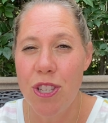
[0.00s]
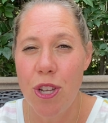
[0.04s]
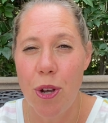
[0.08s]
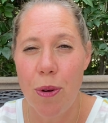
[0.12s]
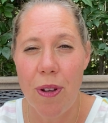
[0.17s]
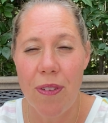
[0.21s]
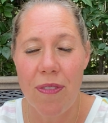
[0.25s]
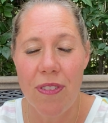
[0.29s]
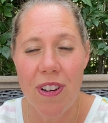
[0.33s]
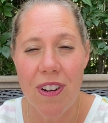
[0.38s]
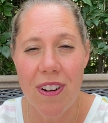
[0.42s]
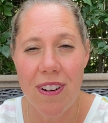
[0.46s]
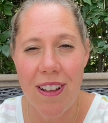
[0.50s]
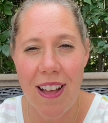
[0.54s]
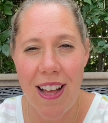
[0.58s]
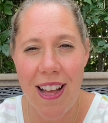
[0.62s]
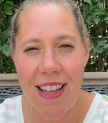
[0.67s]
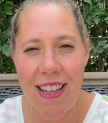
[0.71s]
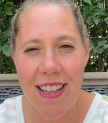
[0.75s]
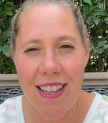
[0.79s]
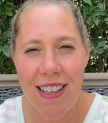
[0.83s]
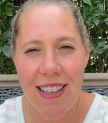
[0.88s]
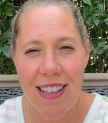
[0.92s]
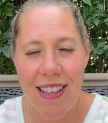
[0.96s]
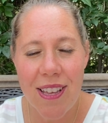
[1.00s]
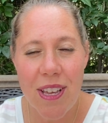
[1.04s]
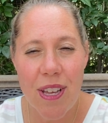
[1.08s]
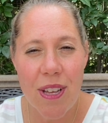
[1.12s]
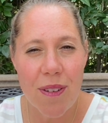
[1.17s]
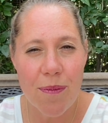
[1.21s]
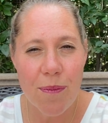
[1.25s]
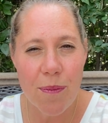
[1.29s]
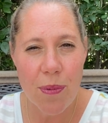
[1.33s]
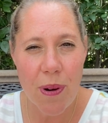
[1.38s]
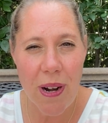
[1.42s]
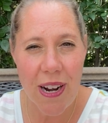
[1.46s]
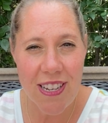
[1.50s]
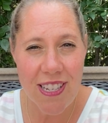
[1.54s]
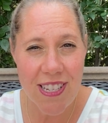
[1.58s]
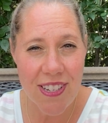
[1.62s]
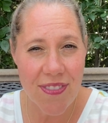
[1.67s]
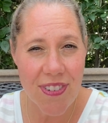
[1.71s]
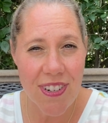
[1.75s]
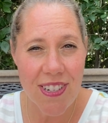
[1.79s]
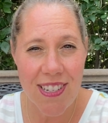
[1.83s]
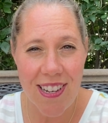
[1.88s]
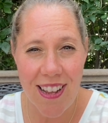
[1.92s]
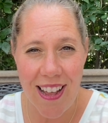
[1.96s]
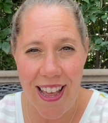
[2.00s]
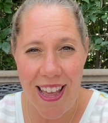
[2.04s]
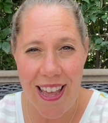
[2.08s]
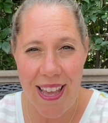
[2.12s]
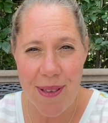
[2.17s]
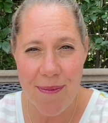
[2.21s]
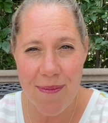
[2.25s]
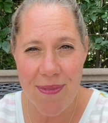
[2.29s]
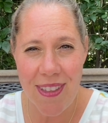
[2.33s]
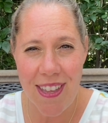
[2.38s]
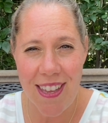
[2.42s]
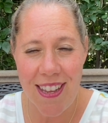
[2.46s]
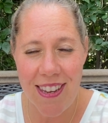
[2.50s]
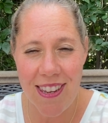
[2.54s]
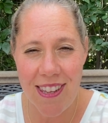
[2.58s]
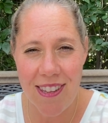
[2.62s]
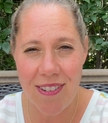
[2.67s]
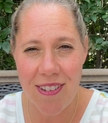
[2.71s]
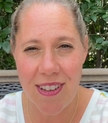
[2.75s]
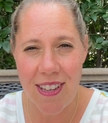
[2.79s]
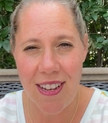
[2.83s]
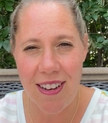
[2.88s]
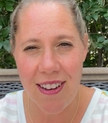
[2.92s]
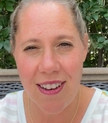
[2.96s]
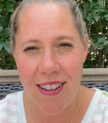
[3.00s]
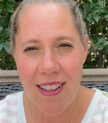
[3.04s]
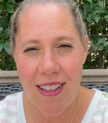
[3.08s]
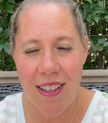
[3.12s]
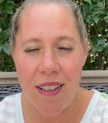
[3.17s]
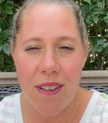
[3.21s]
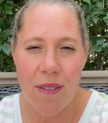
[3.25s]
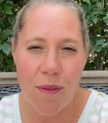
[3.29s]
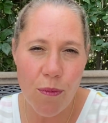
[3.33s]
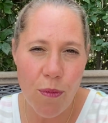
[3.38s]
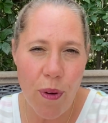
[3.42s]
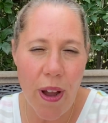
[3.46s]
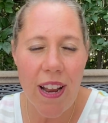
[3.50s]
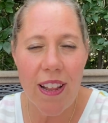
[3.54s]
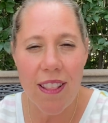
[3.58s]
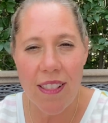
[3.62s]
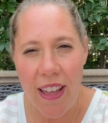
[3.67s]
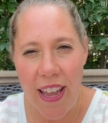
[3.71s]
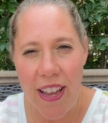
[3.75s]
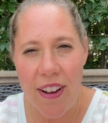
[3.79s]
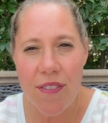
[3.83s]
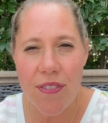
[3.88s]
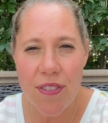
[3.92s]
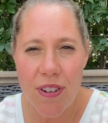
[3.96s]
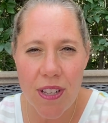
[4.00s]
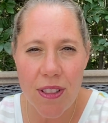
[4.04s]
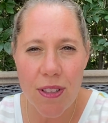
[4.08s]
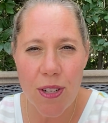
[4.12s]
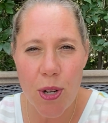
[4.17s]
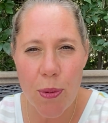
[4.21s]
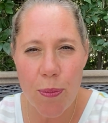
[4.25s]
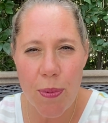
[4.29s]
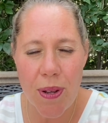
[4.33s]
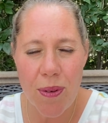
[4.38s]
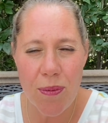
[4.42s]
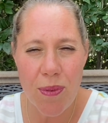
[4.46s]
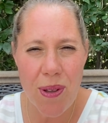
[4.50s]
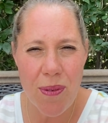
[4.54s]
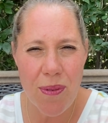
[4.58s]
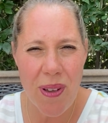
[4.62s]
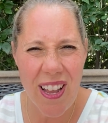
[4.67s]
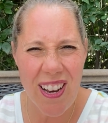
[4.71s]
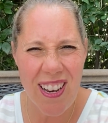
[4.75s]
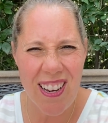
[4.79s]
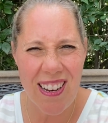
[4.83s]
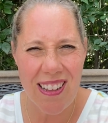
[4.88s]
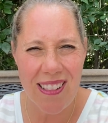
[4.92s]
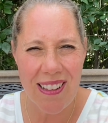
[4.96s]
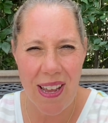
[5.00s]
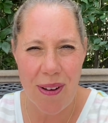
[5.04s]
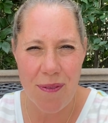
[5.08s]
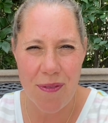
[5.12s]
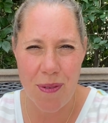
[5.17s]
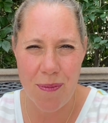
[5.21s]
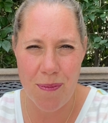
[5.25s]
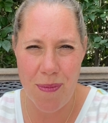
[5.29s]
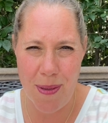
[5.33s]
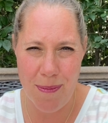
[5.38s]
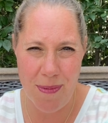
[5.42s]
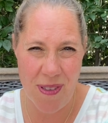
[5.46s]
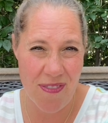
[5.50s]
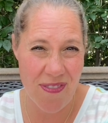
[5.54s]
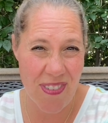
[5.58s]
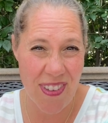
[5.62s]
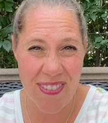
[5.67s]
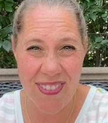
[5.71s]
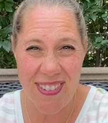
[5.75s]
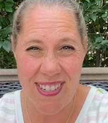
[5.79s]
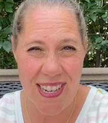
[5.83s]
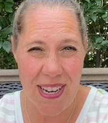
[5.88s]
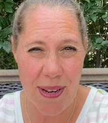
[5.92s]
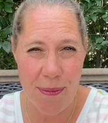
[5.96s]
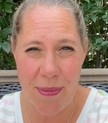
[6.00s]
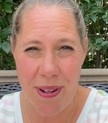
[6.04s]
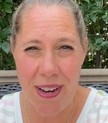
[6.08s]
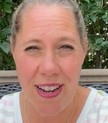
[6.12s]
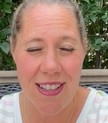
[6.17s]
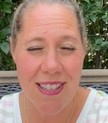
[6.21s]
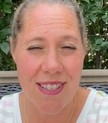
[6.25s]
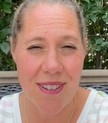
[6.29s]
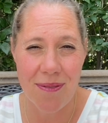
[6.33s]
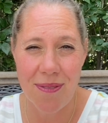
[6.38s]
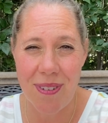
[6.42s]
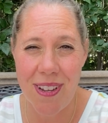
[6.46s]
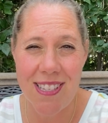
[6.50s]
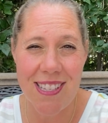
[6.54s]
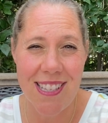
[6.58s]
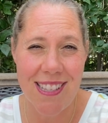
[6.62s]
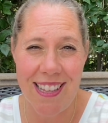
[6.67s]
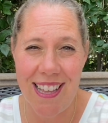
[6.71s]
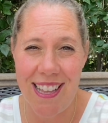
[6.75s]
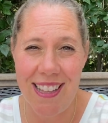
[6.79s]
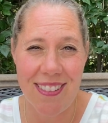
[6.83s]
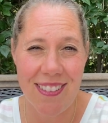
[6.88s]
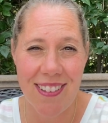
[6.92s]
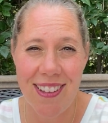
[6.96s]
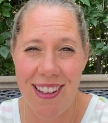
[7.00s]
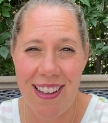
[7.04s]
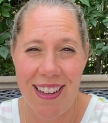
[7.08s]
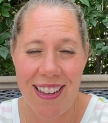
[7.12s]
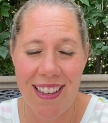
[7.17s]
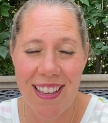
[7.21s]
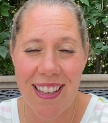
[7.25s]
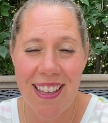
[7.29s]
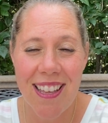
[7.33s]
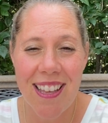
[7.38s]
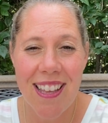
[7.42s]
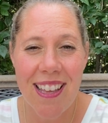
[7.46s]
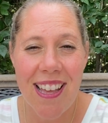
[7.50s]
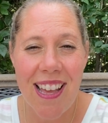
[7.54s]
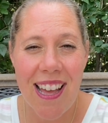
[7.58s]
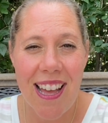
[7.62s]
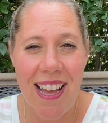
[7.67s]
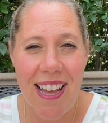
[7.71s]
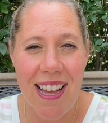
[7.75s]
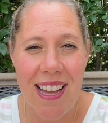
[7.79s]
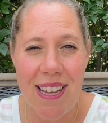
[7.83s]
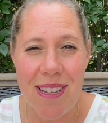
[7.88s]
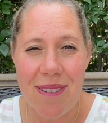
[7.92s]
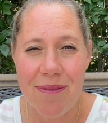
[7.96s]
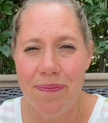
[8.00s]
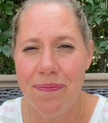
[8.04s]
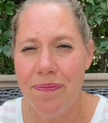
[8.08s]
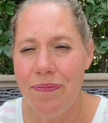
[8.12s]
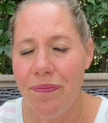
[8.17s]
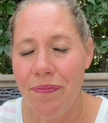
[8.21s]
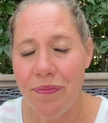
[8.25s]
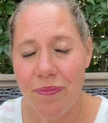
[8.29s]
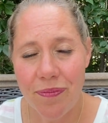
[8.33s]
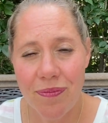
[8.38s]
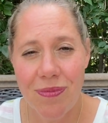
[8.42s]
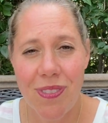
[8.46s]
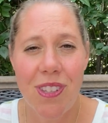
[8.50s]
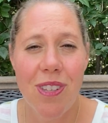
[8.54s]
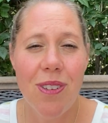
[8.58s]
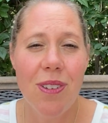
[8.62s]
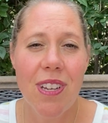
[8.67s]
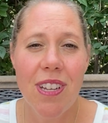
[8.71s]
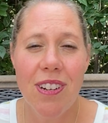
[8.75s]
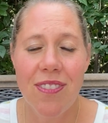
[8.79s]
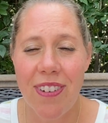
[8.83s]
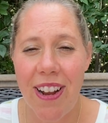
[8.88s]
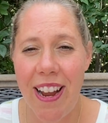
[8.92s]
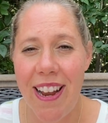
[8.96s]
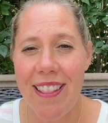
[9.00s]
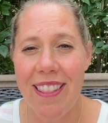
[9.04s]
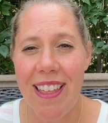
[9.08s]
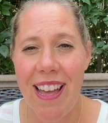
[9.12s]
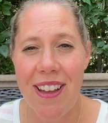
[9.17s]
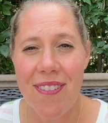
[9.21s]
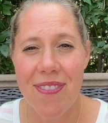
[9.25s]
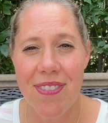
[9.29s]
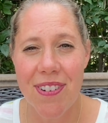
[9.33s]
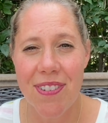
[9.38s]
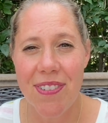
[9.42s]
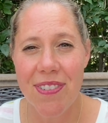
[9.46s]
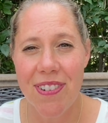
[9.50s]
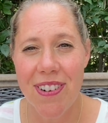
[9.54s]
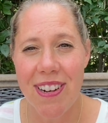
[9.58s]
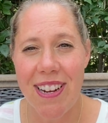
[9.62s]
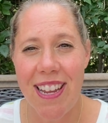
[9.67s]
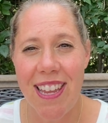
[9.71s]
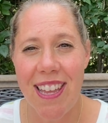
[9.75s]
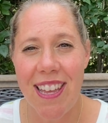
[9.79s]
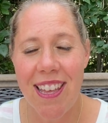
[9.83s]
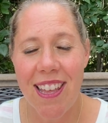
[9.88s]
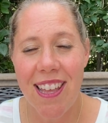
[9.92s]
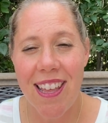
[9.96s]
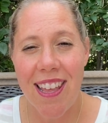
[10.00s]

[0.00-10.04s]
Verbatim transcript: So if you're not pressed for time and you can wait in line for a little bit, we waited in line for maybe fifteen minutes, it wasn't that long, um, you can ride that for free.